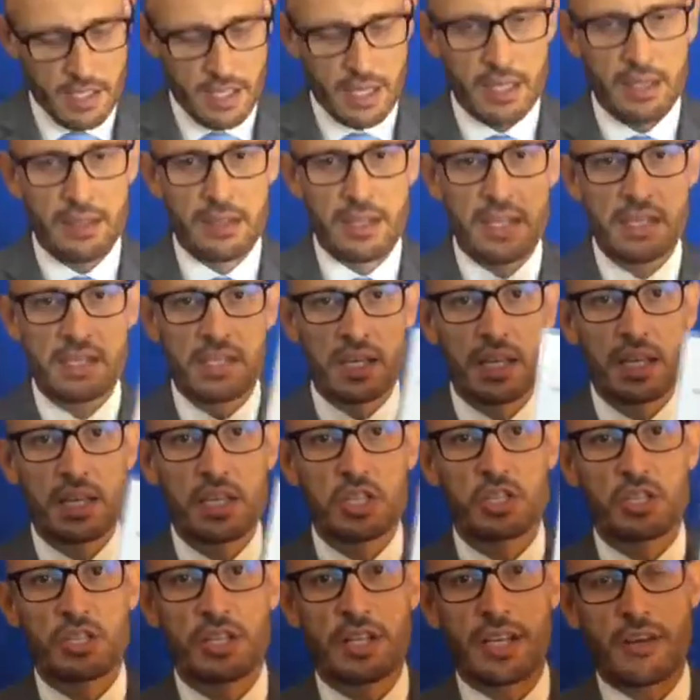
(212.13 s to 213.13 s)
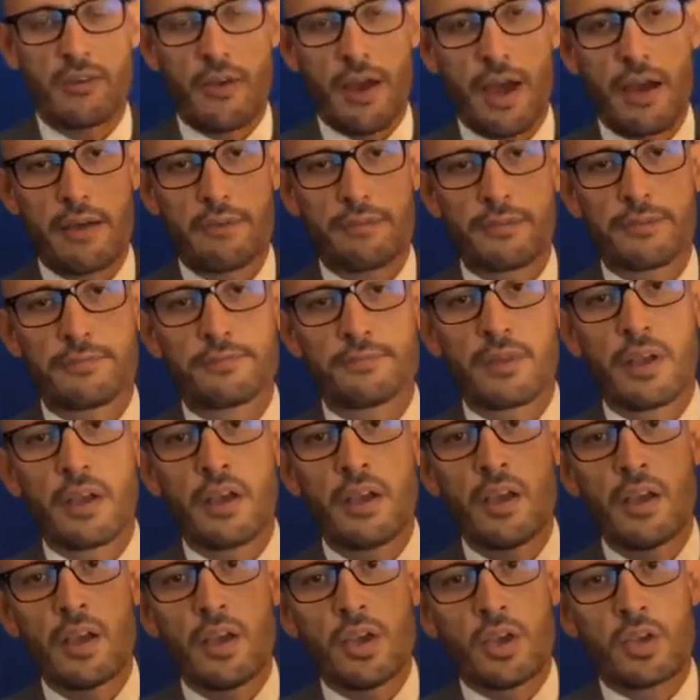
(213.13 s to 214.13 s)
In this initial graph,
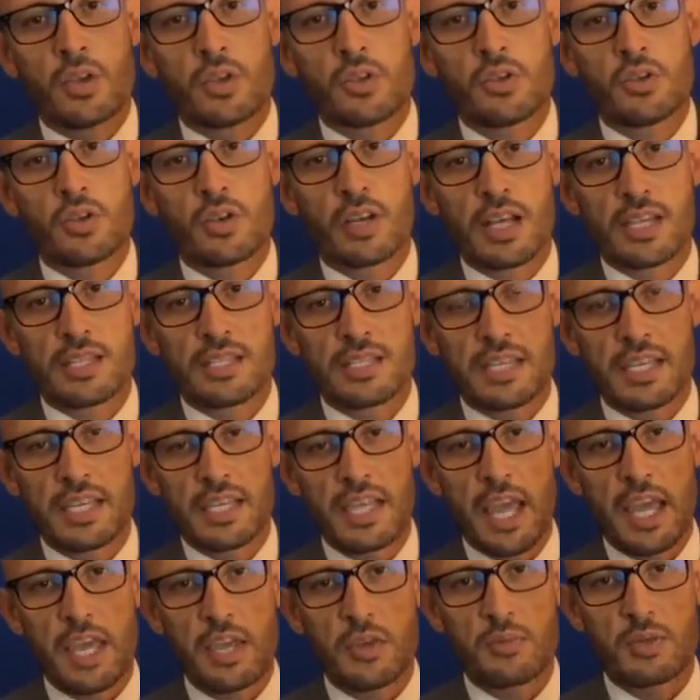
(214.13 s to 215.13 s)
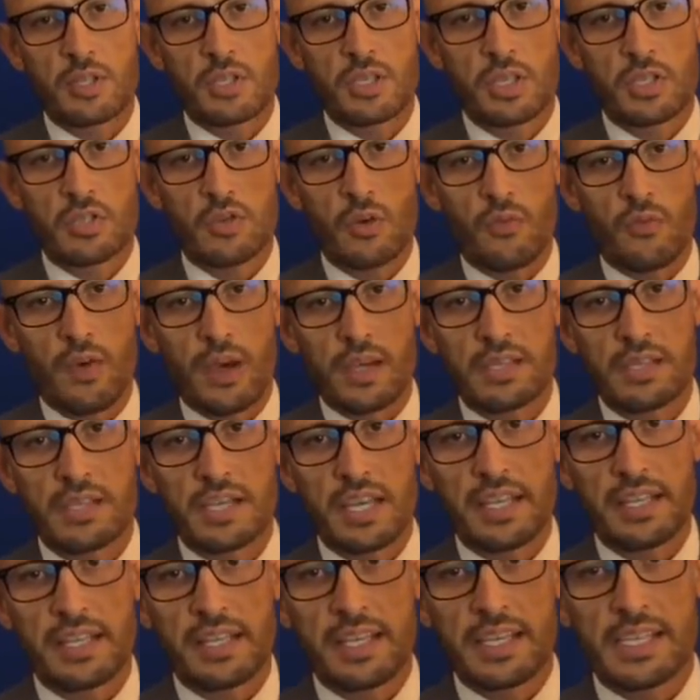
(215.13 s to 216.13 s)
you can see the images of a
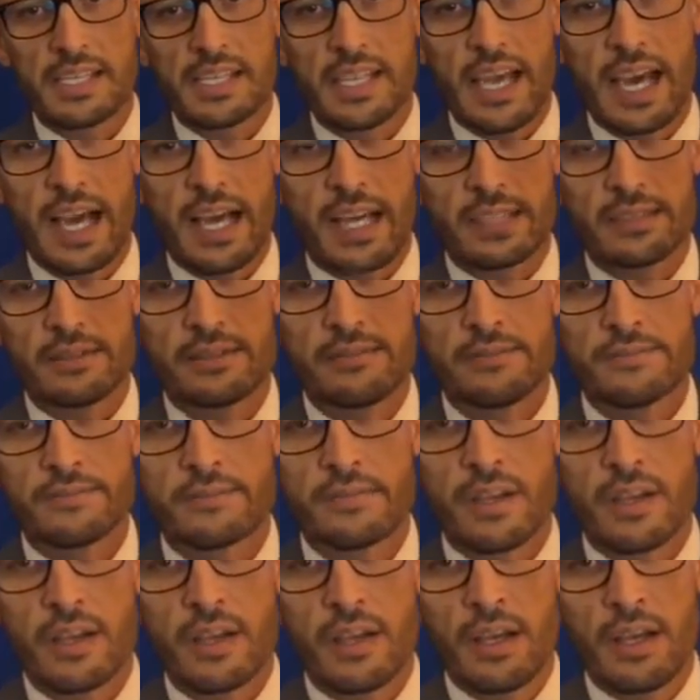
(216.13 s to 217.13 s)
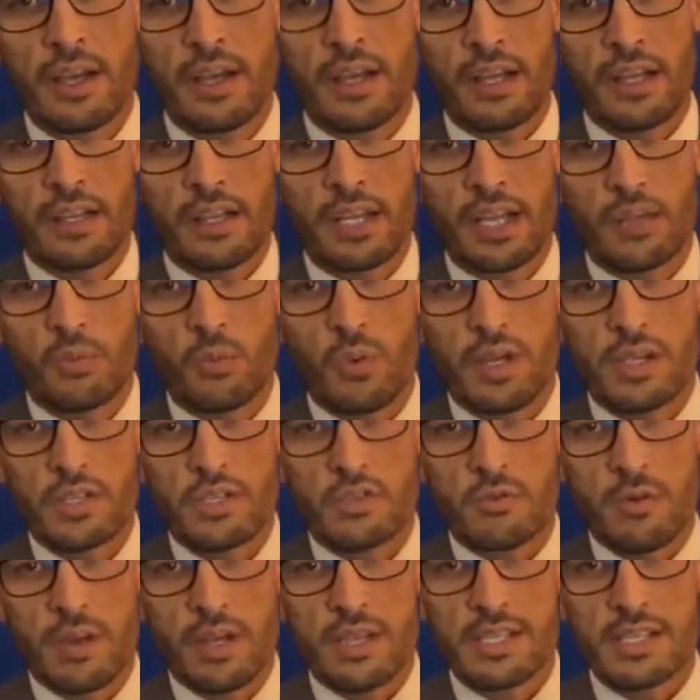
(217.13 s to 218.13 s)
CT scan that was
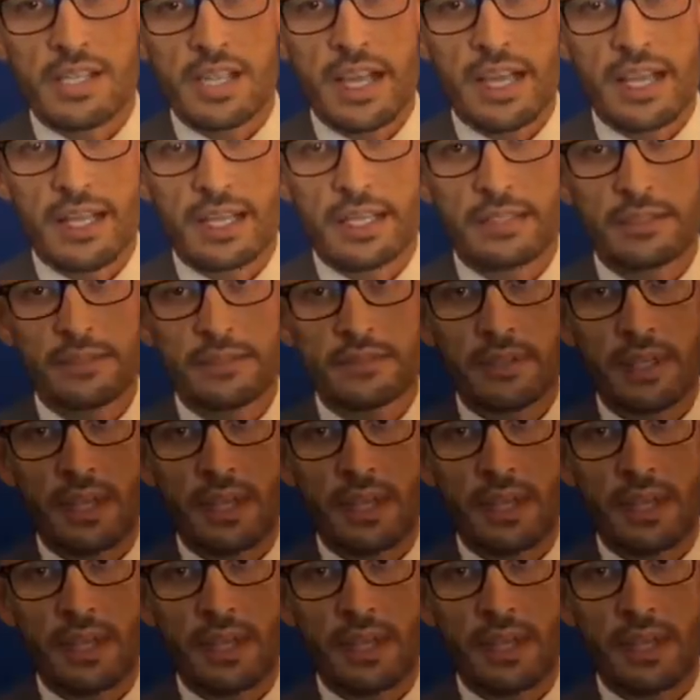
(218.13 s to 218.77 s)
translated